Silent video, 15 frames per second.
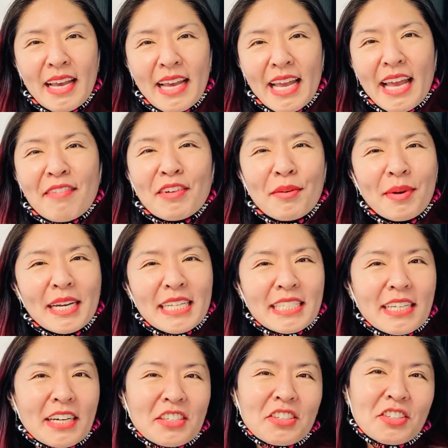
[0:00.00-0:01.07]
Hey everyone,
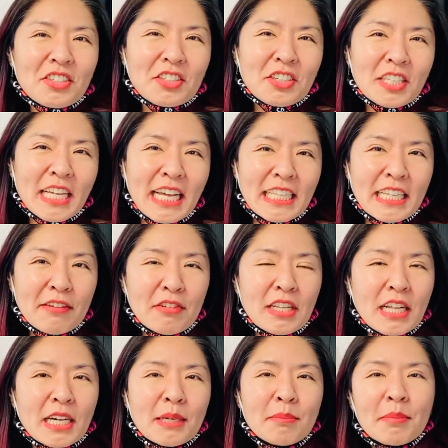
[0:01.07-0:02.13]
it's Dr. Shirley at
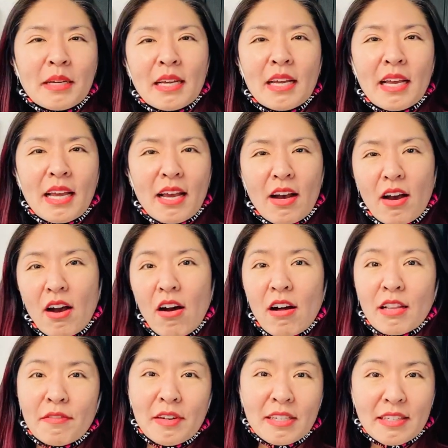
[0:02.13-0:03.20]
Level Up.
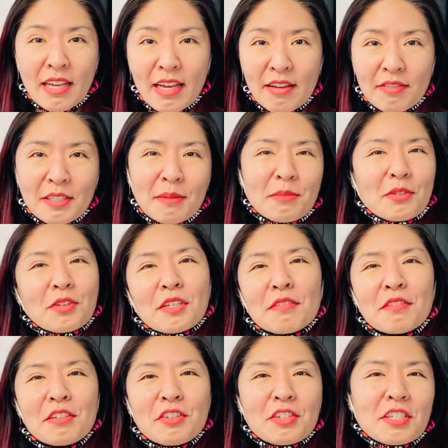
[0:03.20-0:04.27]
All of us have some sort
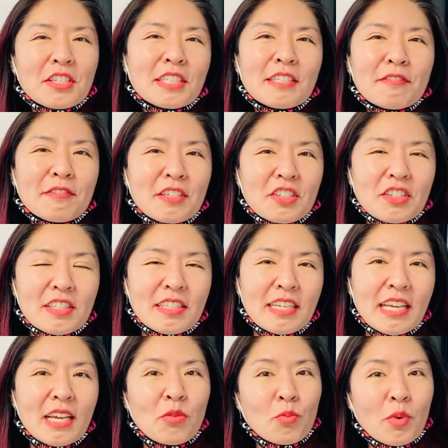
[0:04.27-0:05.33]
of nutritional
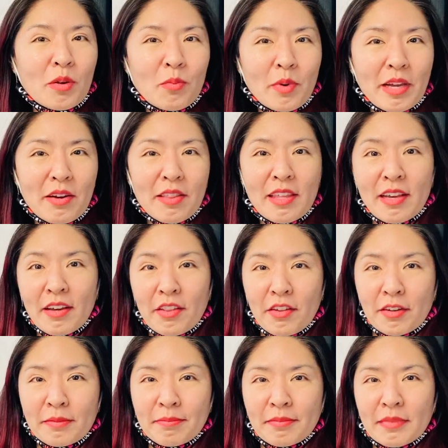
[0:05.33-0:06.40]
deficiency in one way or the
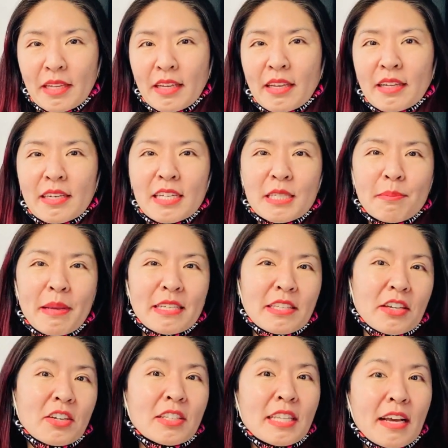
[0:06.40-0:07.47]
other, and it's
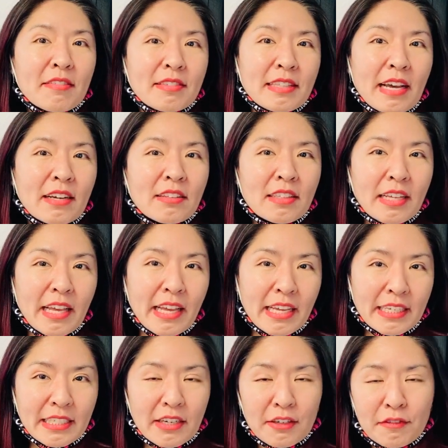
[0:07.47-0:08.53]
based on our lifestyle
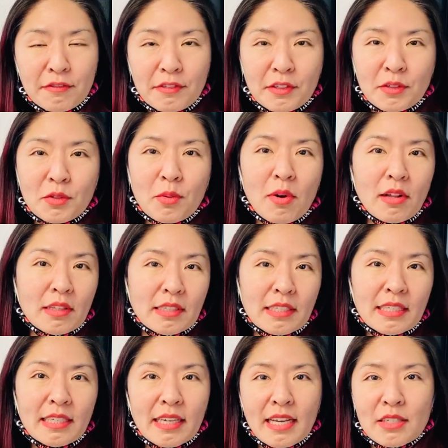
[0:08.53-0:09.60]
and our food
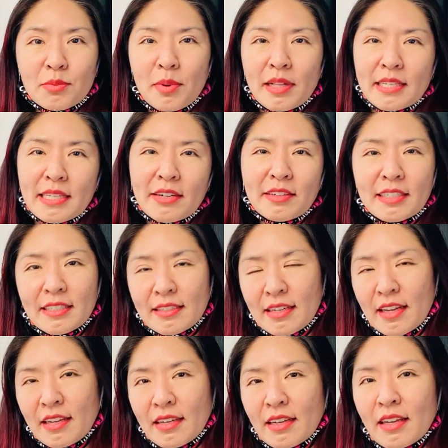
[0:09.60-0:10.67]
quality as well as our
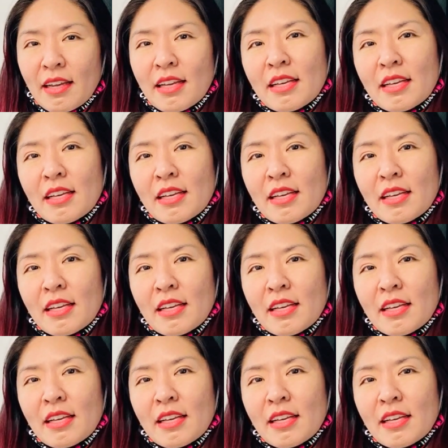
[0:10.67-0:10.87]
intake.